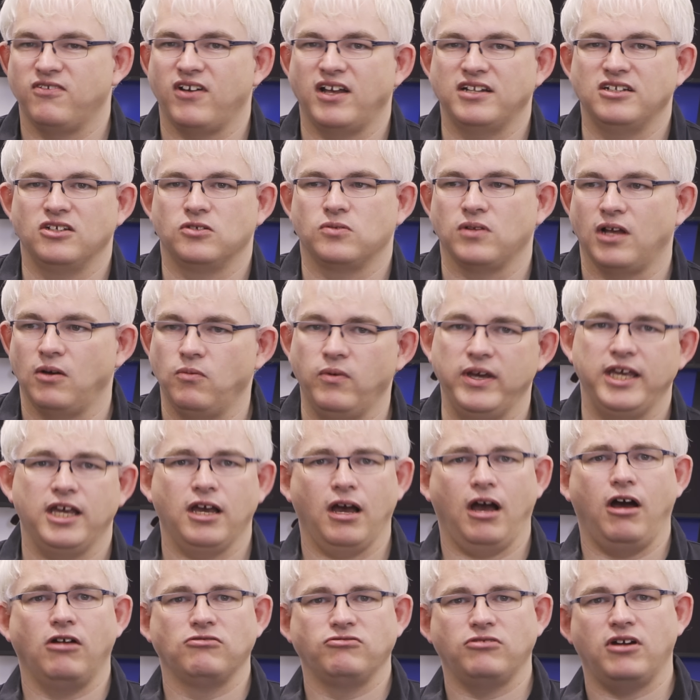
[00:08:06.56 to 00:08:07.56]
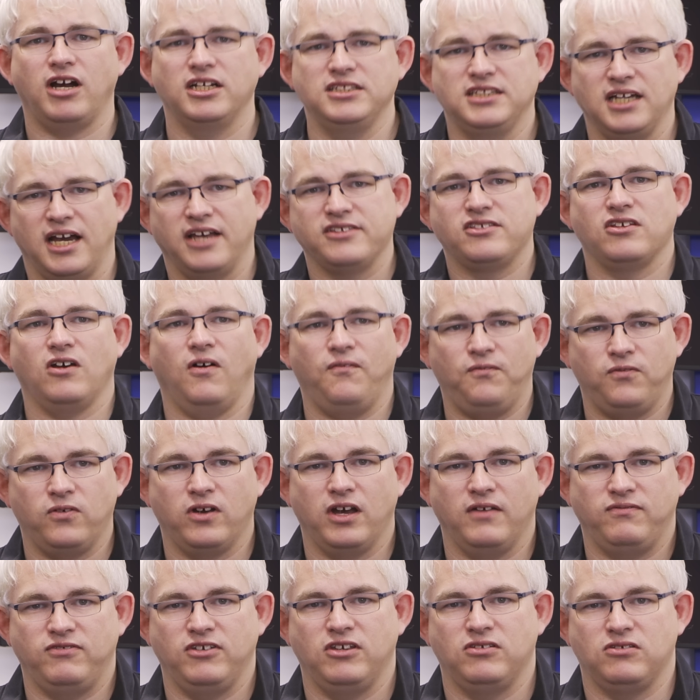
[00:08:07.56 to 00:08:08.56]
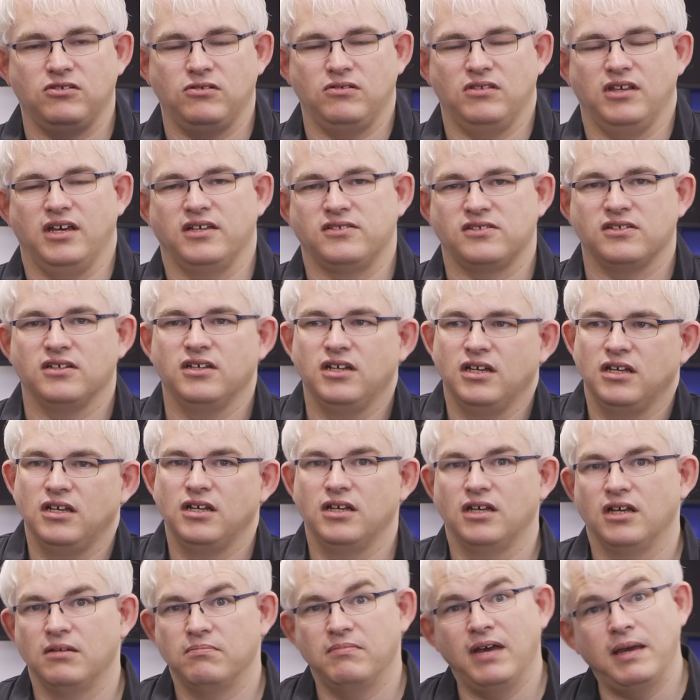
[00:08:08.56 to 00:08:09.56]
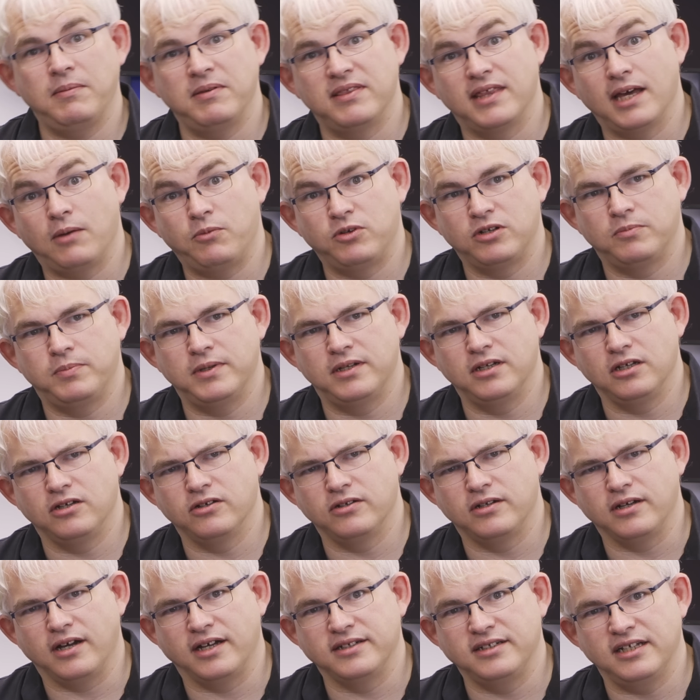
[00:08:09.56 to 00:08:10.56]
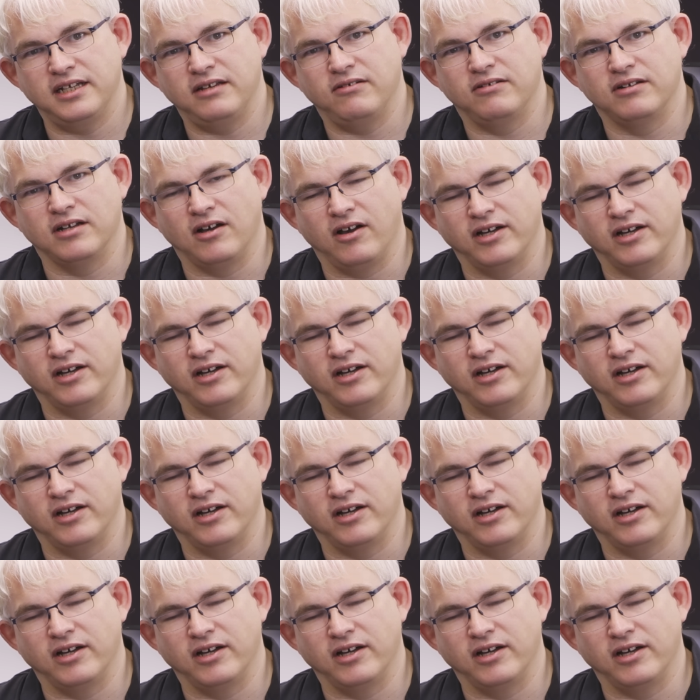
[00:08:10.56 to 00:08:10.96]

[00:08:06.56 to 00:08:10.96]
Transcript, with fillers: vendors were like, we can't write our software if you do this. Maybe that would have been a good idea in